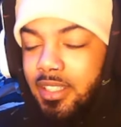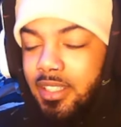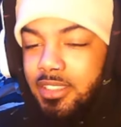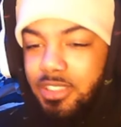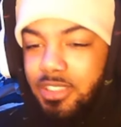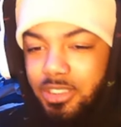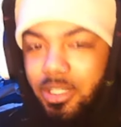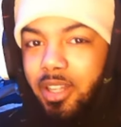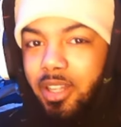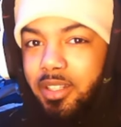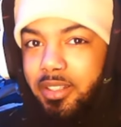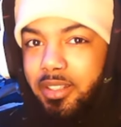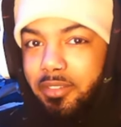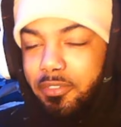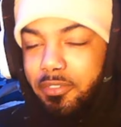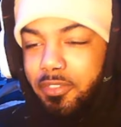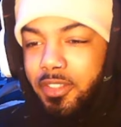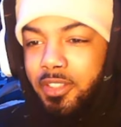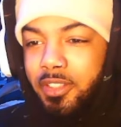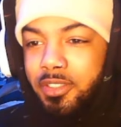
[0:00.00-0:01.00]
solid
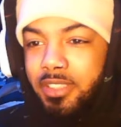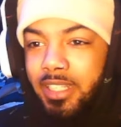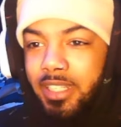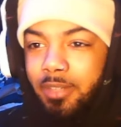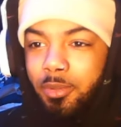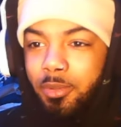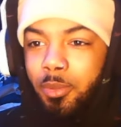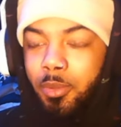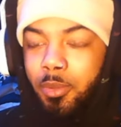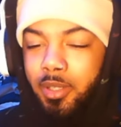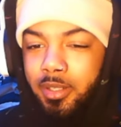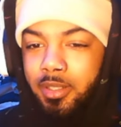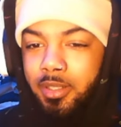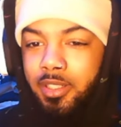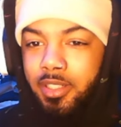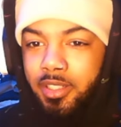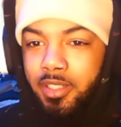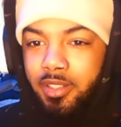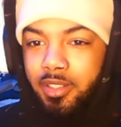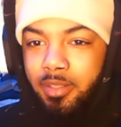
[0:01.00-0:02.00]
flow that will work
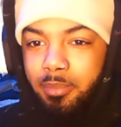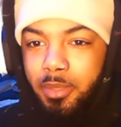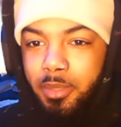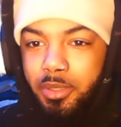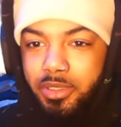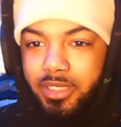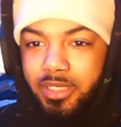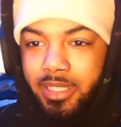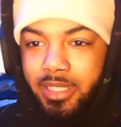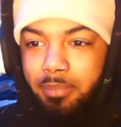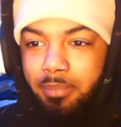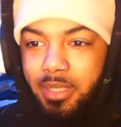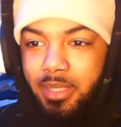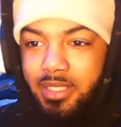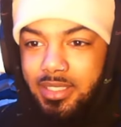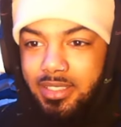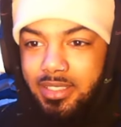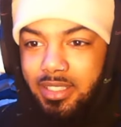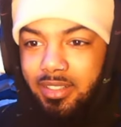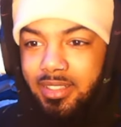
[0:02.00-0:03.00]
good on most like
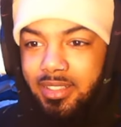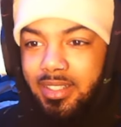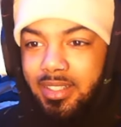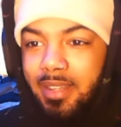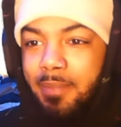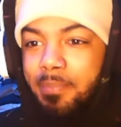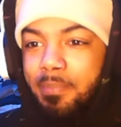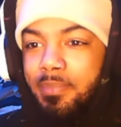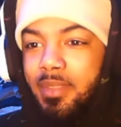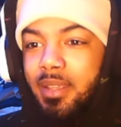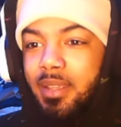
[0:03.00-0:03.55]
beats and stuff like that.